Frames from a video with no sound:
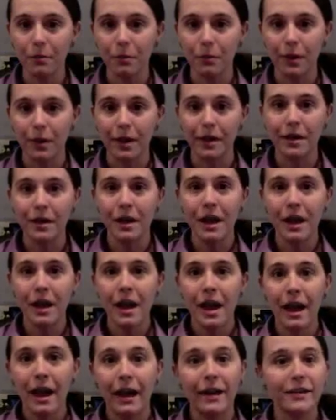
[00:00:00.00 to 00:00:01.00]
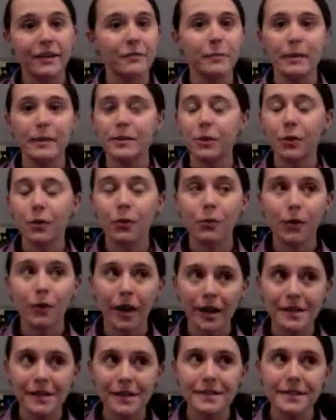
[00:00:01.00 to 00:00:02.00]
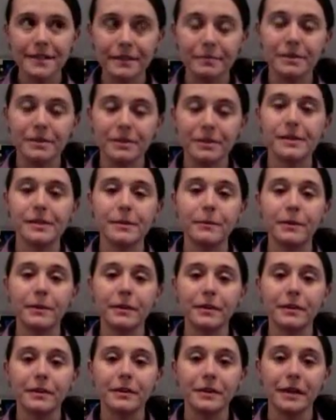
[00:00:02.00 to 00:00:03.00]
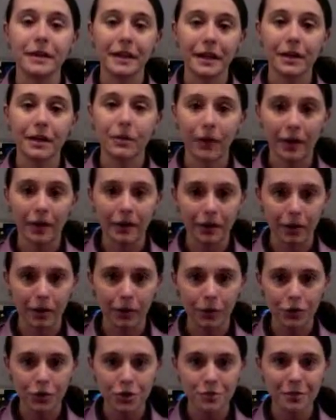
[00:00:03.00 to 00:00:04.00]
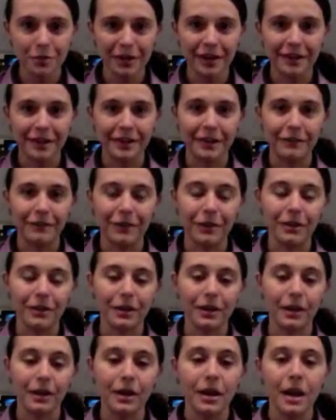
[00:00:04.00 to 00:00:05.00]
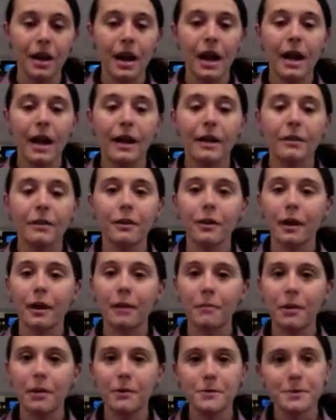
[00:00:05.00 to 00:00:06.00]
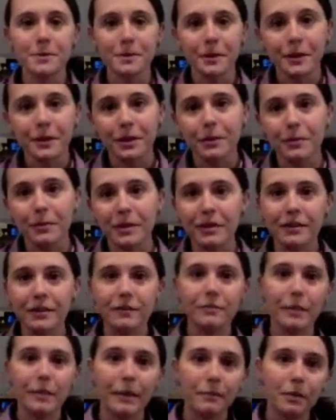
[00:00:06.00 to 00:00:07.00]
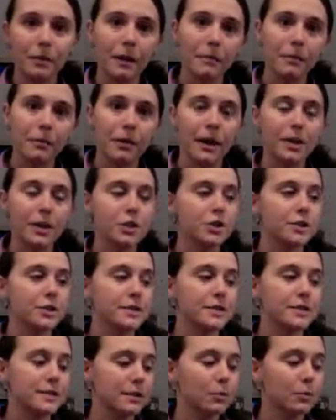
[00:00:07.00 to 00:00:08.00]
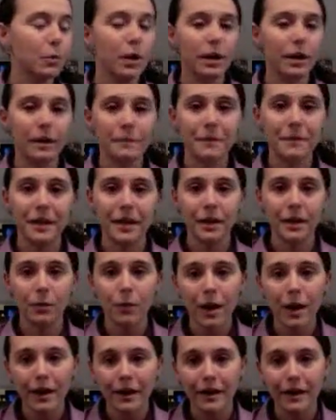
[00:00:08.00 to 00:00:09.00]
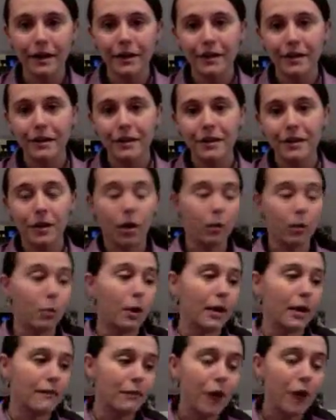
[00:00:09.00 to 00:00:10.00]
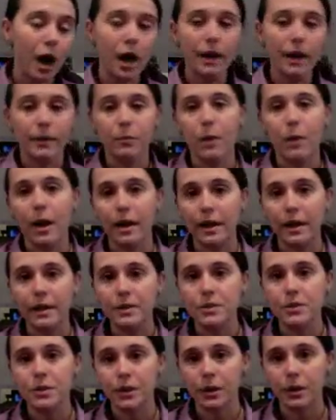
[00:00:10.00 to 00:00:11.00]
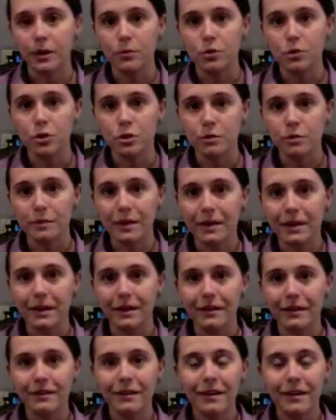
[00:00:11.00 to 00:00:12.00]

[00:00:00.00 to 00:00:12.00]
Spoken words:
Point, and I've been crazy busy with getting ready to go to Japan and everything, and I thought I'd post a little bit of my preparations and what I'm getting ready, or what I've gotten ready to go to Japan.